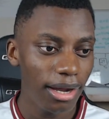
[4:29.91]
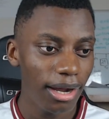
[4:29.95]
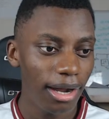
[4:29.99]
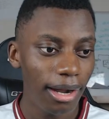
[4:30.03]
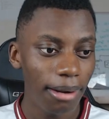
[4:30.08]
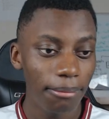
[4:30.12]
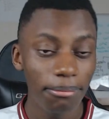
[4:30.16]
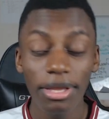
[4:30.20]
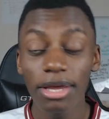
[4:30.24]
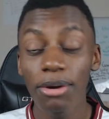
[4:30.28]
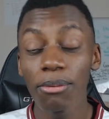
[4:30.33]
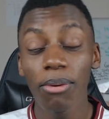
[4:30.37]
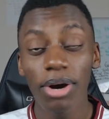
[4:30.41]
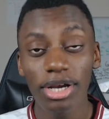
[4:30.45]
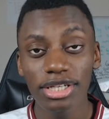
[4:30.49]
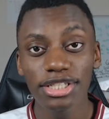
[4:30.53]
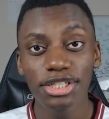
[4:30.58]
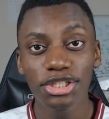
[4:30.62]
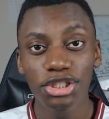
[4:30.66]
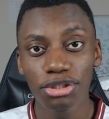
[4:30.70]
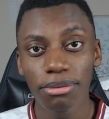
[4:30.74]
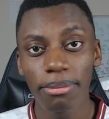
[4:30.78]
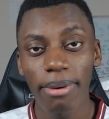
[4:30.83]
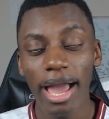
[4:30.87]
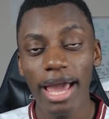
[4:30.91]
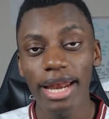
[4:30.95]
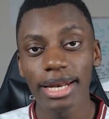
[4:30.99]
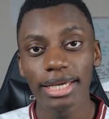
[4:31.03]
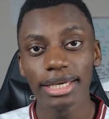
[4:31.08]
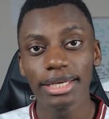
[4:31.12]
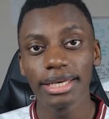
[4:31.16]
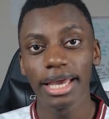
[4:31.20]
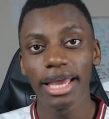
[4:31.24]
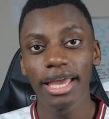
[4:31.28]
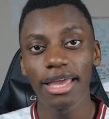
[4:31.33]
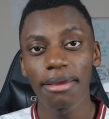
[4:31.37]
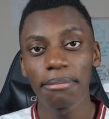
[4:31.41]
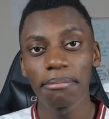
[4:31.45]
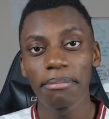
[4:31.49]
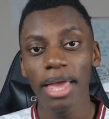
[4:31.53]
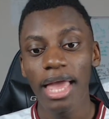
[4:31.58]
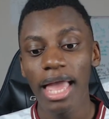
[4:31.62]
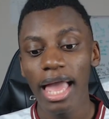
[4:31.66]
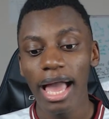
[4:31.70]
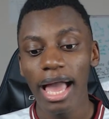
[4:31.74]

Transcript: It was a dramatic game,